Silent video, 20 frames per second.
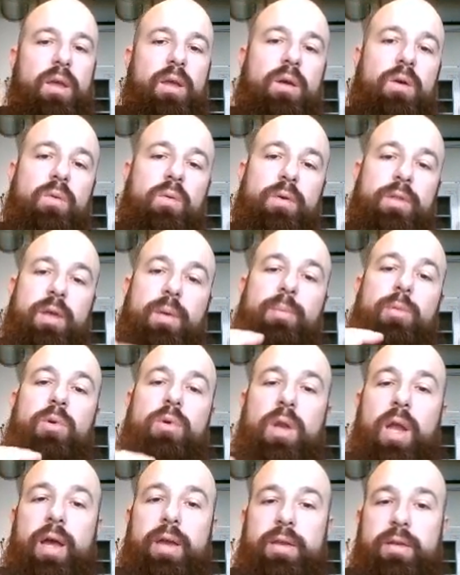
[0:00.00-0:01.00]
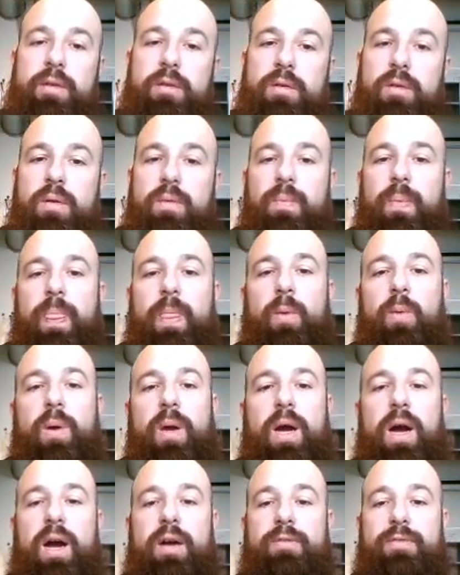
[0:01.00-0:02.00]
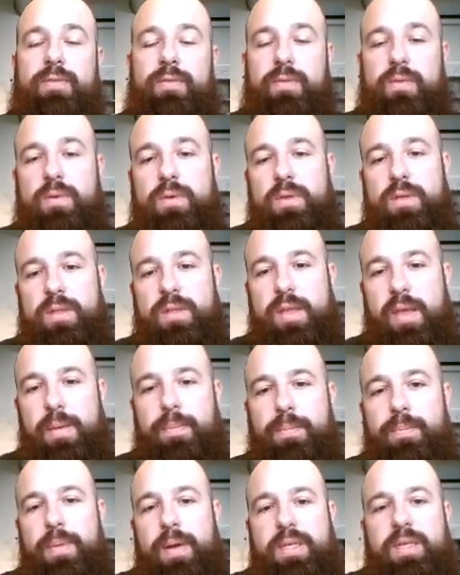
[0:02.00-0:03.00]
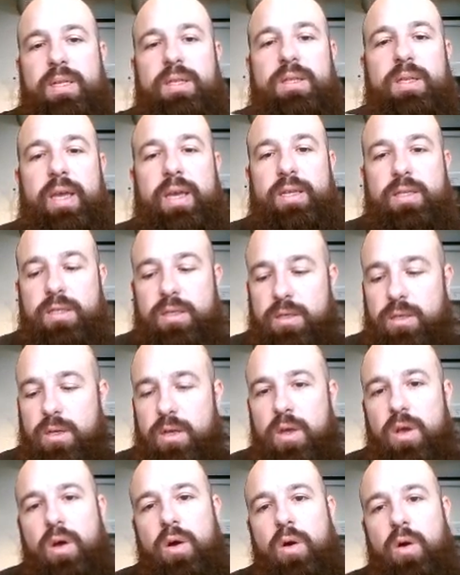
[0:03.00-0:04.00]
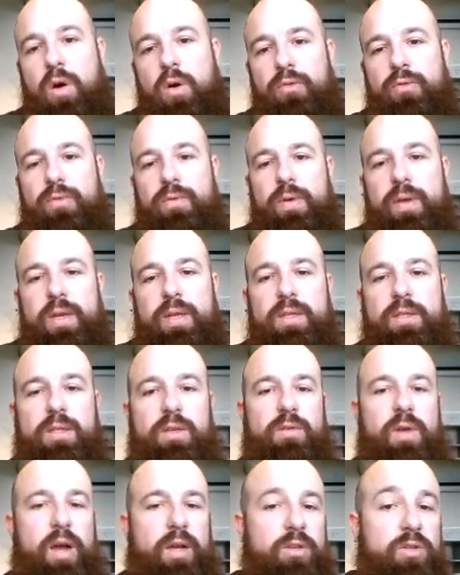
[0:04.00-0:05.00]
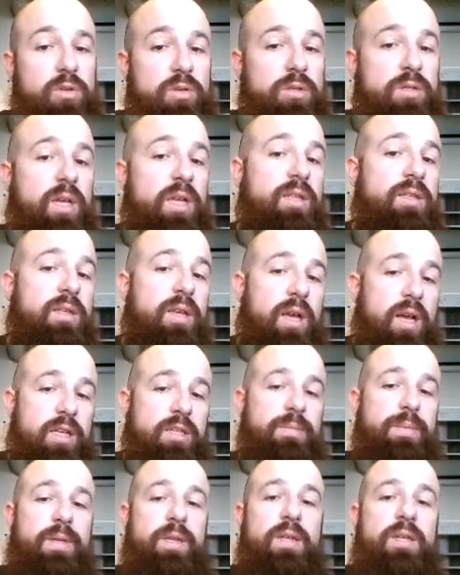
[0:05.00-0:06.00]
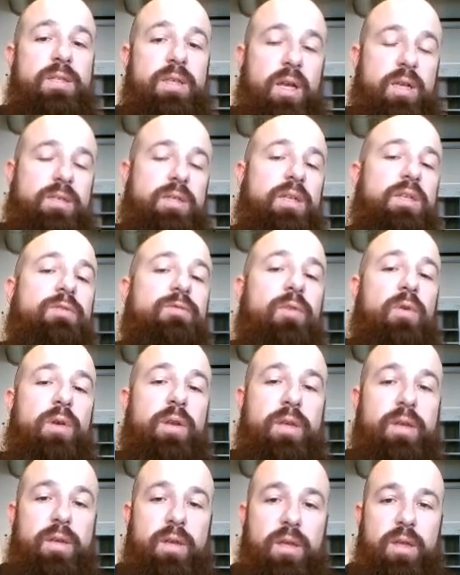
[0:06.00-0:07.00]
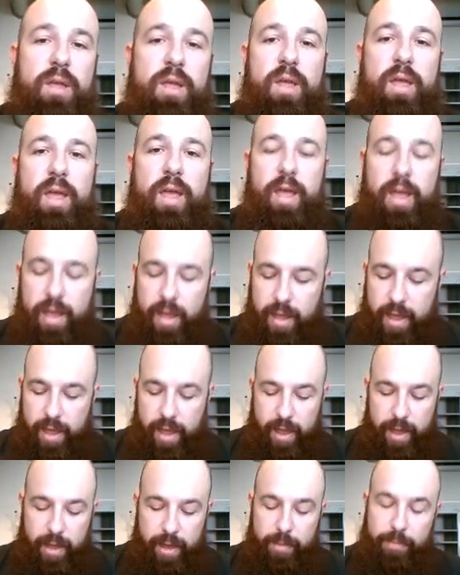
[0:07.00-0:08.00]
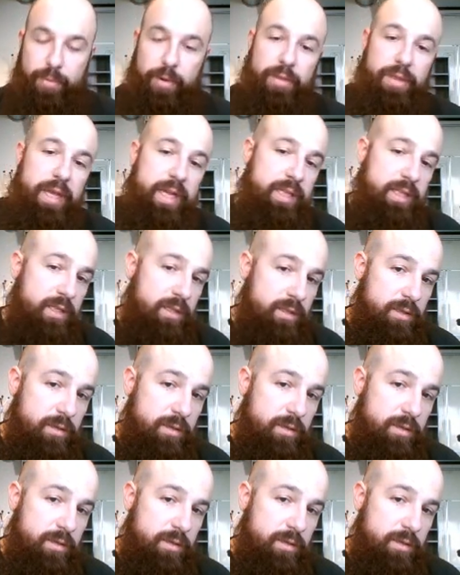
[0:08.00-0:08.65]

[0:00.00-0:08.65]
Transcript: With the blue line, we have the percentage of interaction that has been successfully predicted.